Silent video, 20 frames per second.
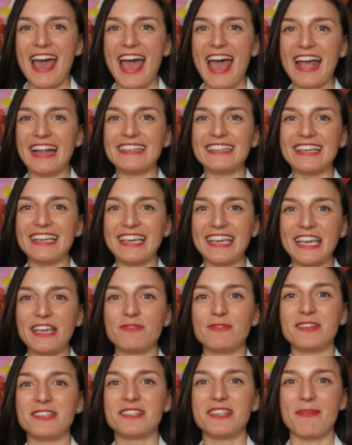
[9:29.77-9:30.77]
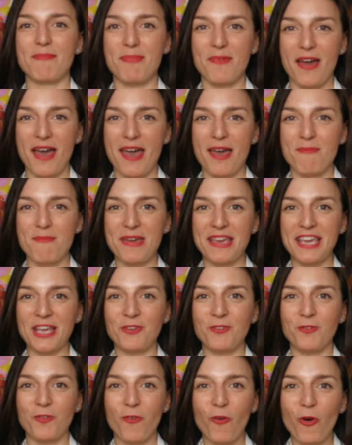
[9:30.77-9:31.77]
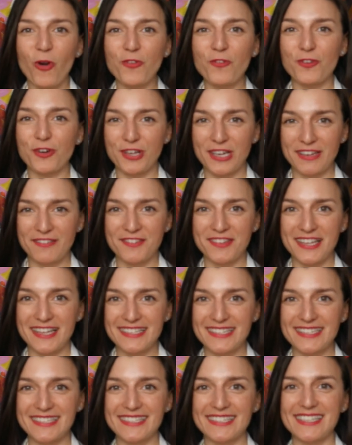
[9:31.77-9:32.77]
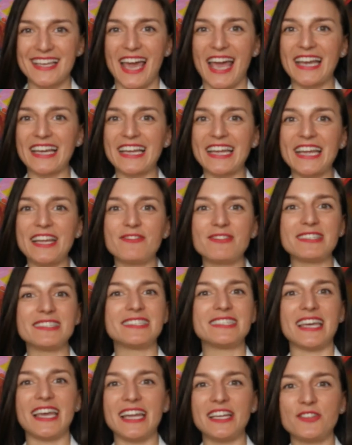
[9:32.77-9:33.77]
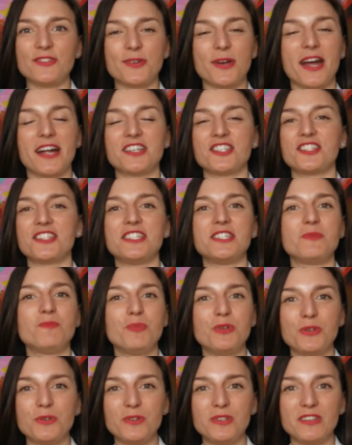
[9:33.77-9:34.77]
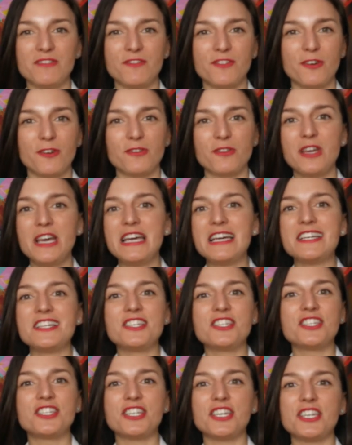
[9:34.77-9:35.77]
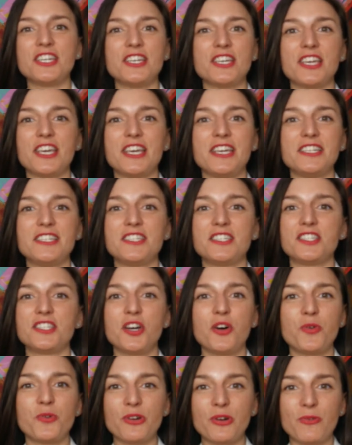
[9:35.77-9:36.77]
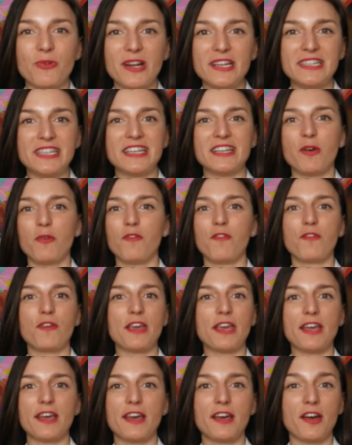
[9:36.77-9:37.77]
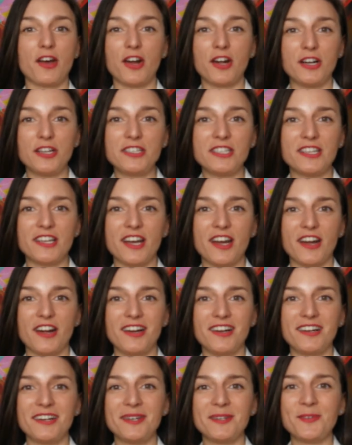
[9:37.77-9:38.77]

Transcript: and he was begging for forgiveness, and he was saying to her, she's beautiful, he's so regretting of hurting her.